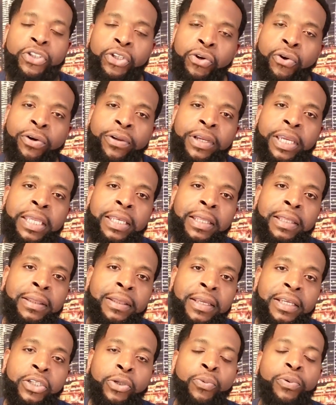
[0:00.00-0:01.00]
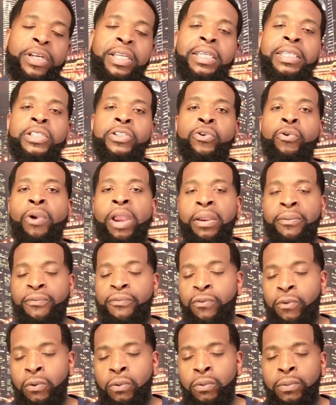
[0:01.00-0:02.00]
you're going to get in this one is
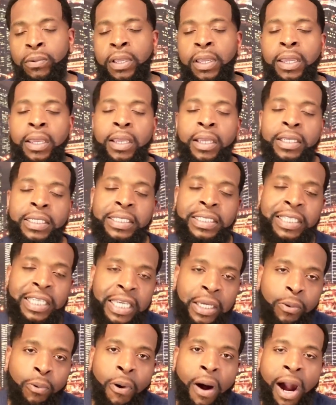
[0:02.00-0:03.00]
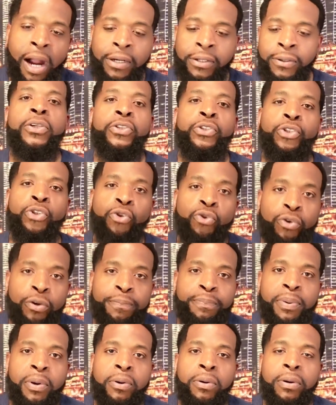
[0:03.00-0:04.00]
grapefruit, seawater,
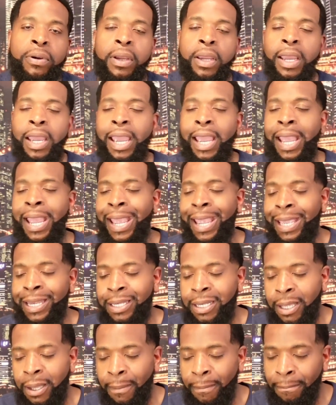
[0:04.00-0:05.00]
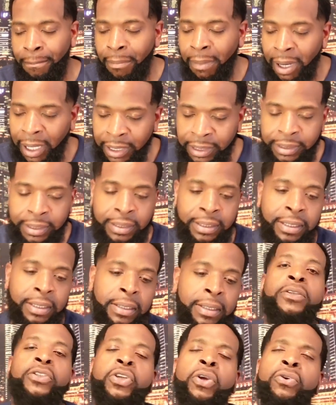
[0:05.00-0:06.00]
juniper, and musk.
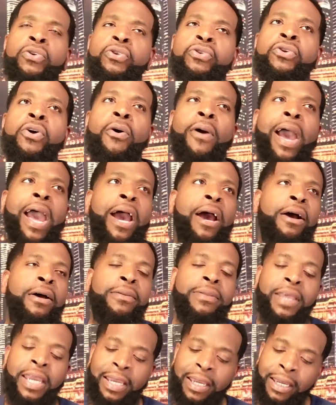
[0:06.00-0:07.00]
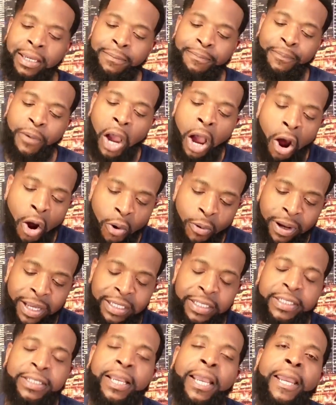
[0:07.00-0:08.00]
So you know how they
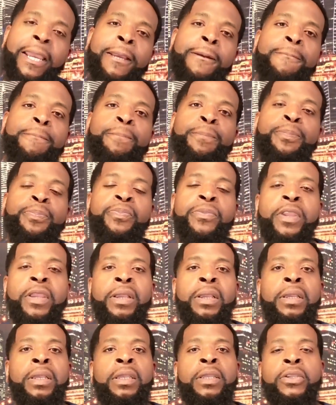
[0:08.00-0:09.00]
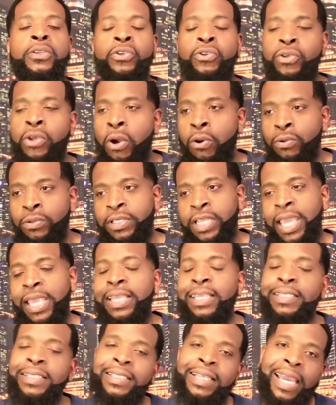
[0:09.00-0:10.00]
always say, you don't
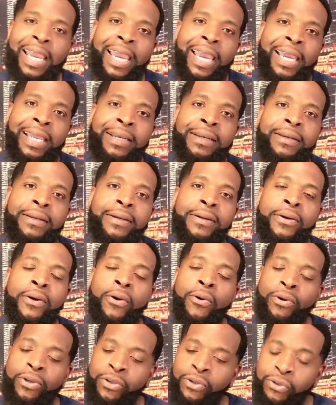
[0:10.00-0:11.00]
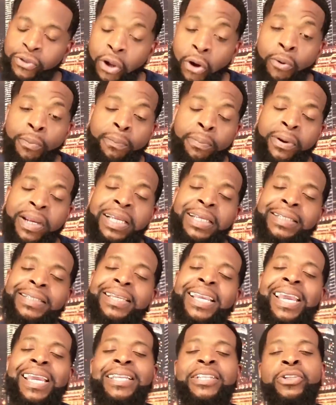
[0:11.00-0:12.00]
take sand or you don't bring
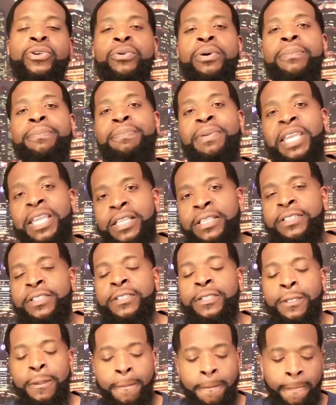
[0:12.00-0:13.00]
sand to a beach.